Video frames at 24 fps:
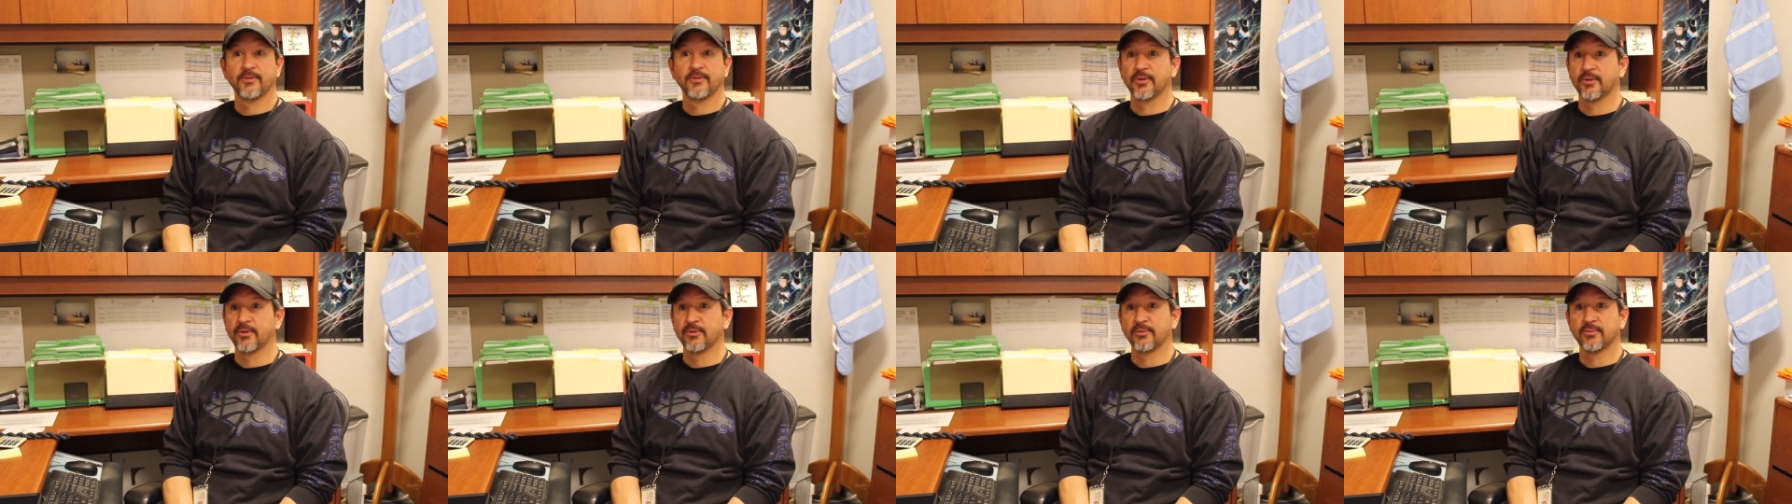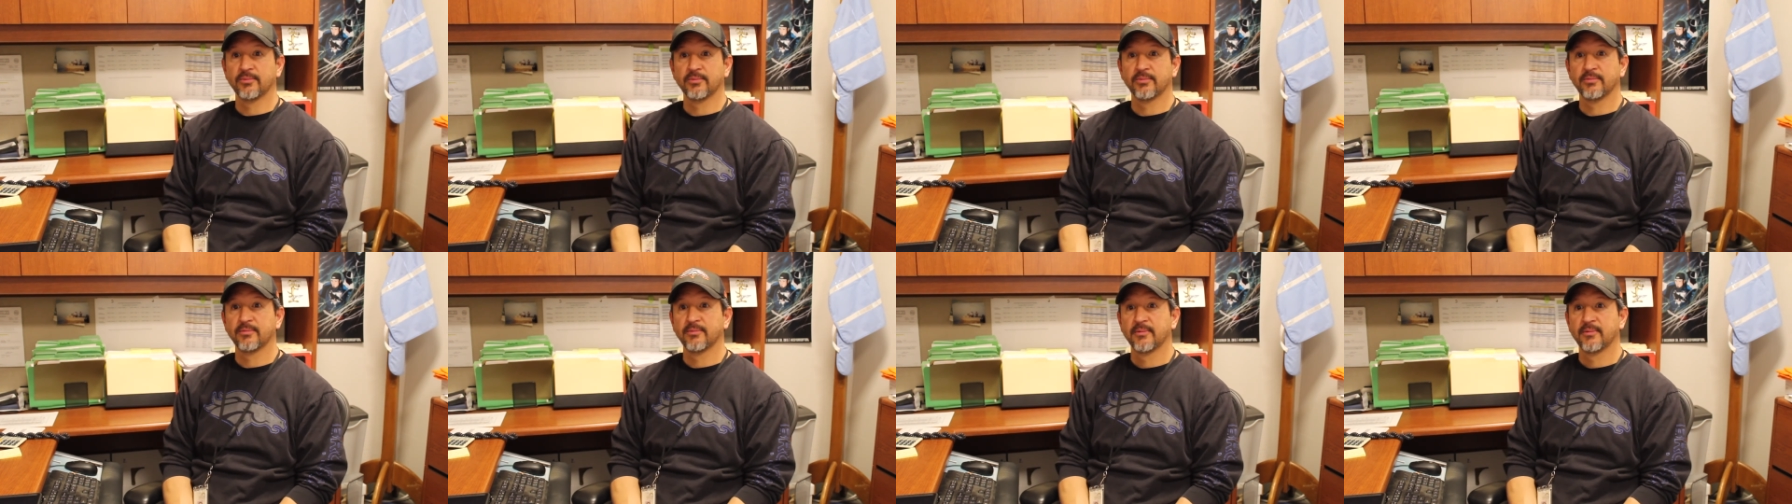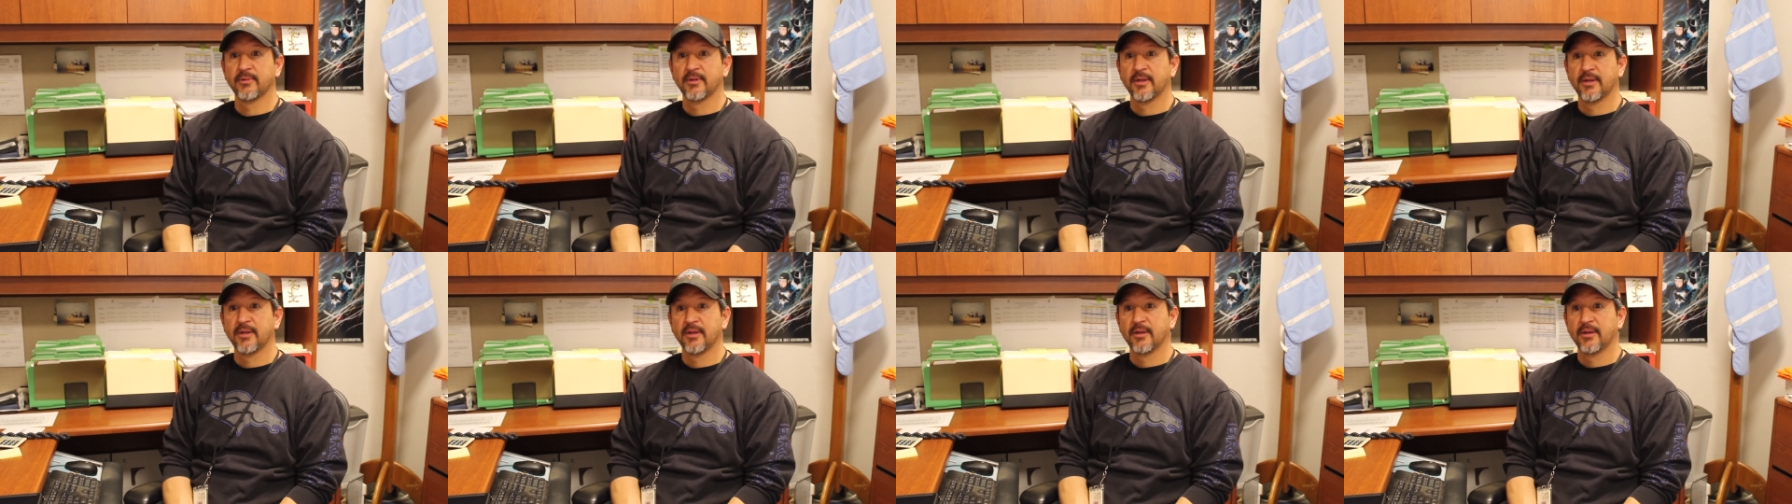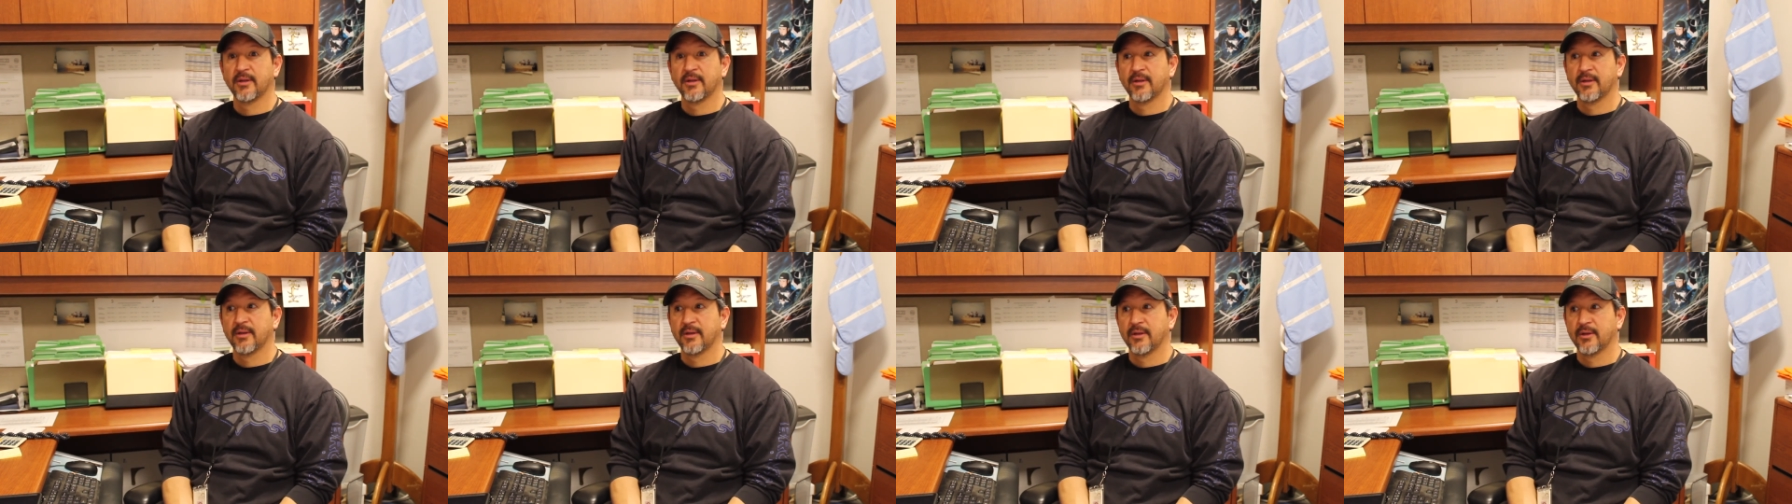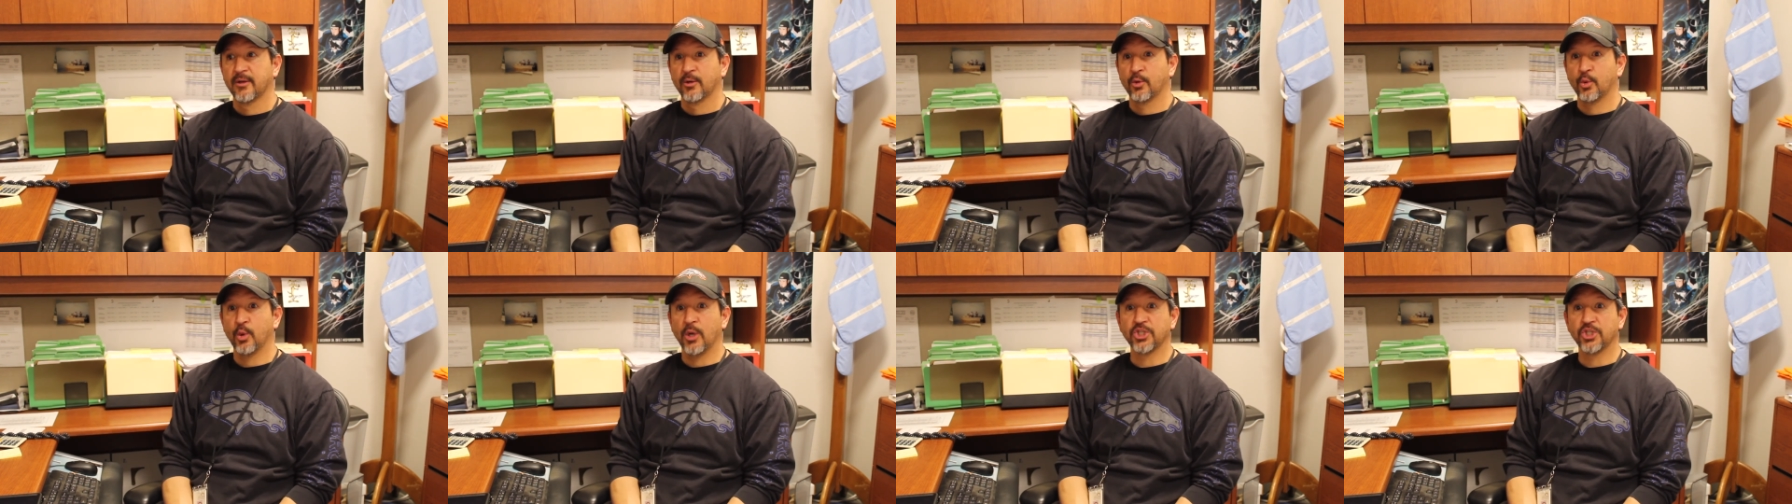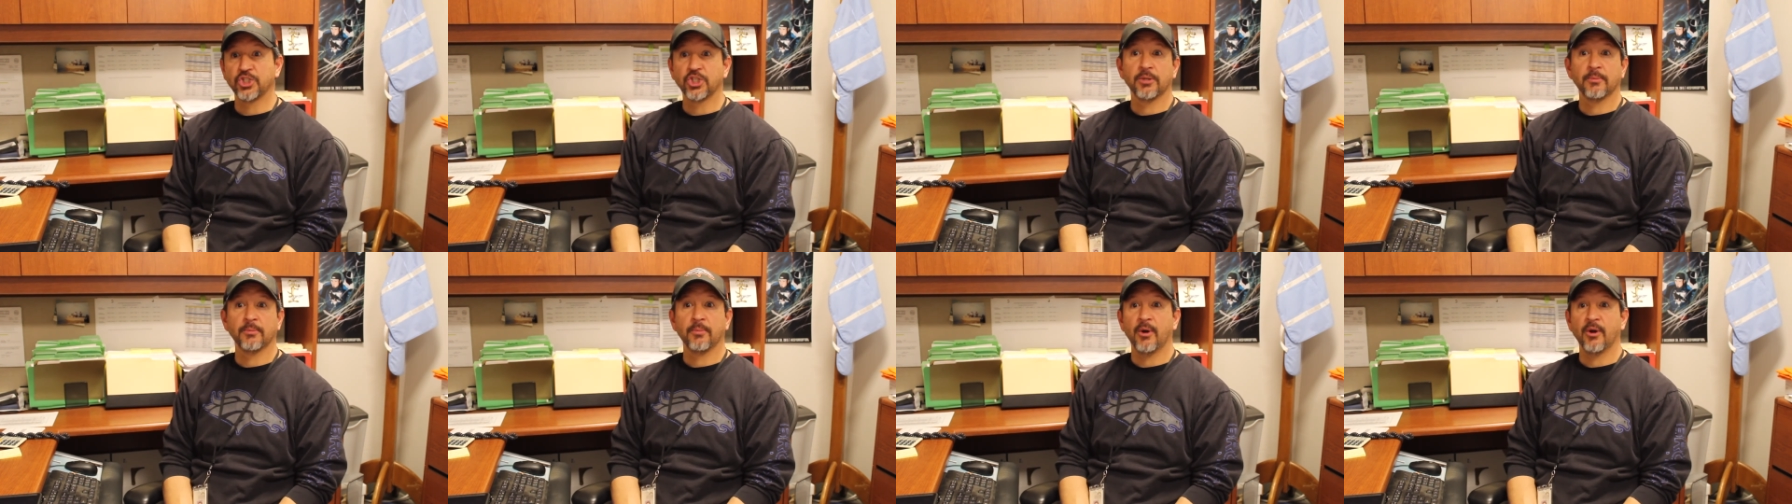know,
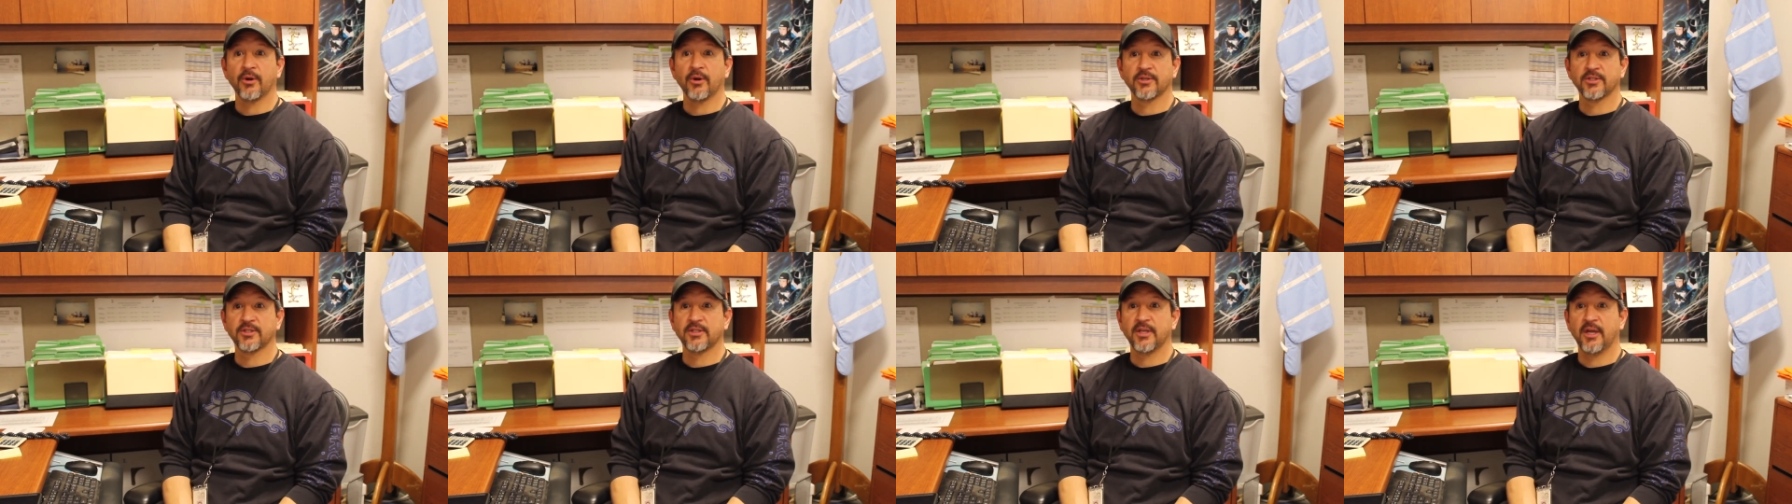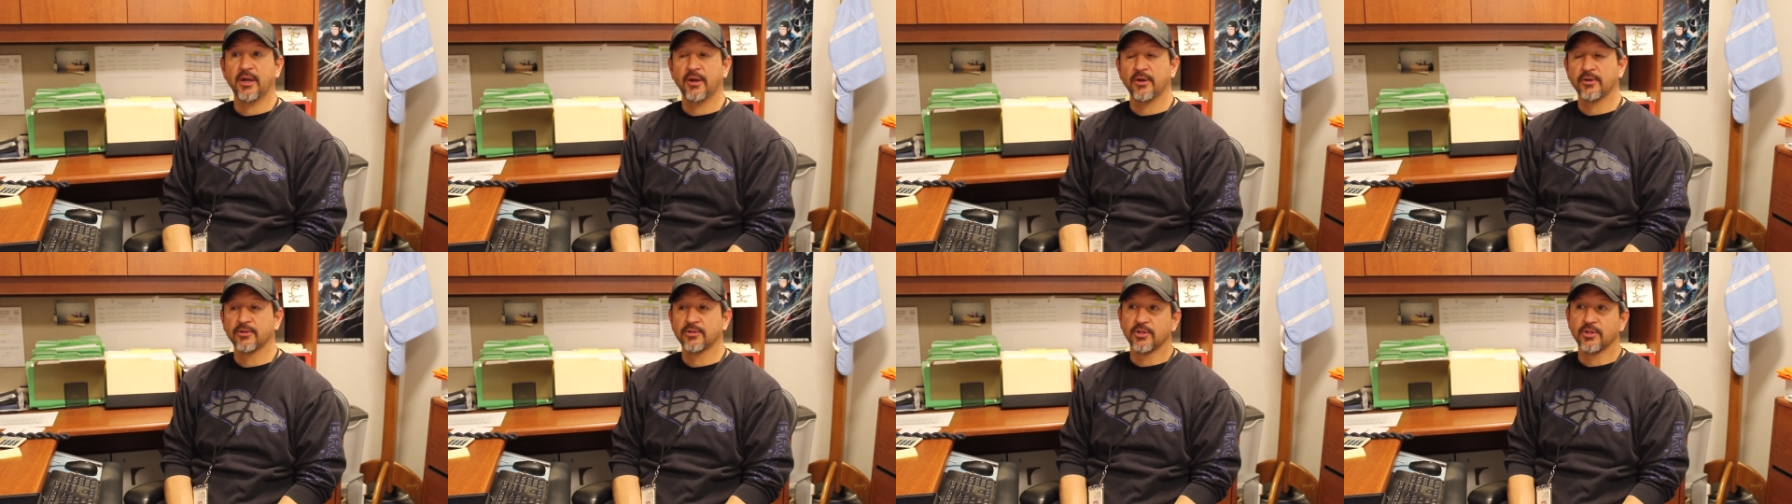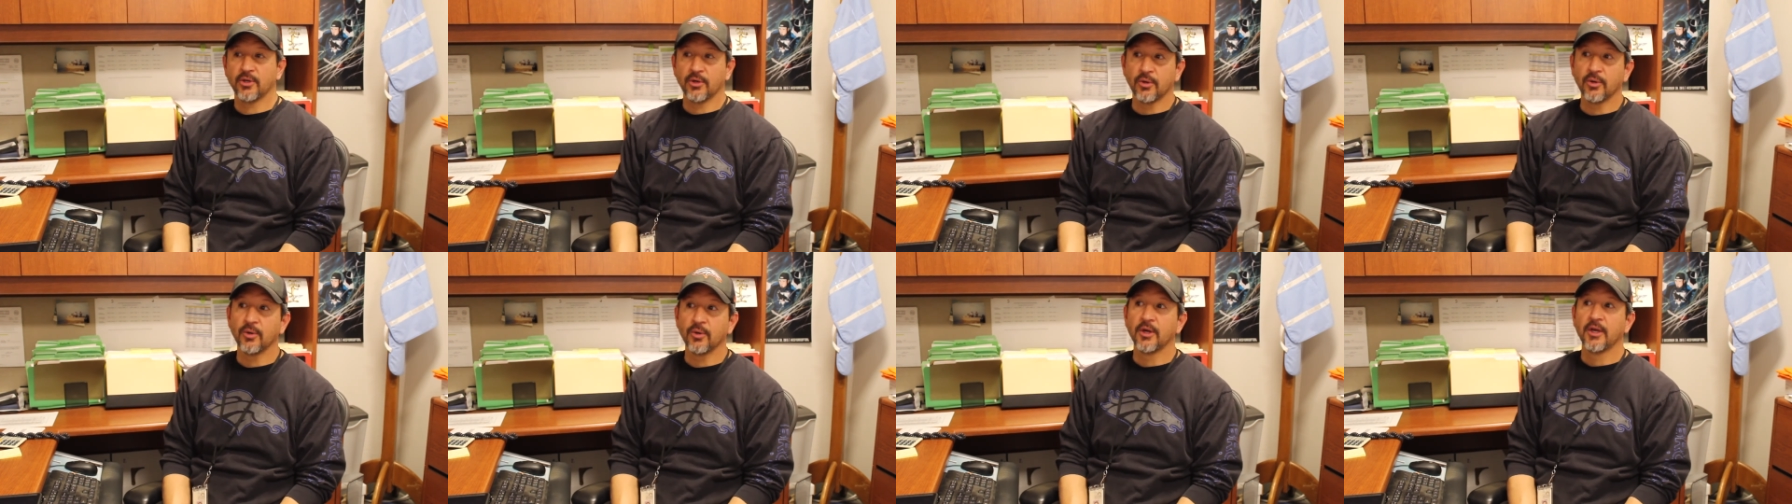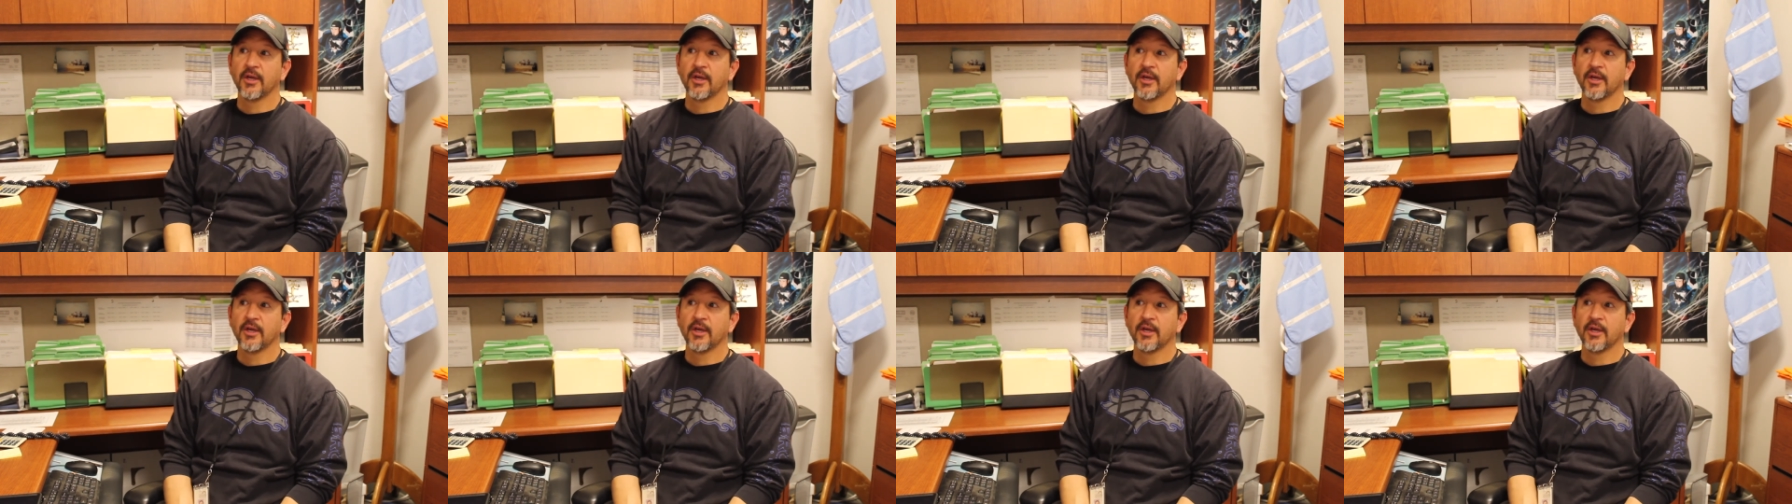question marks there. So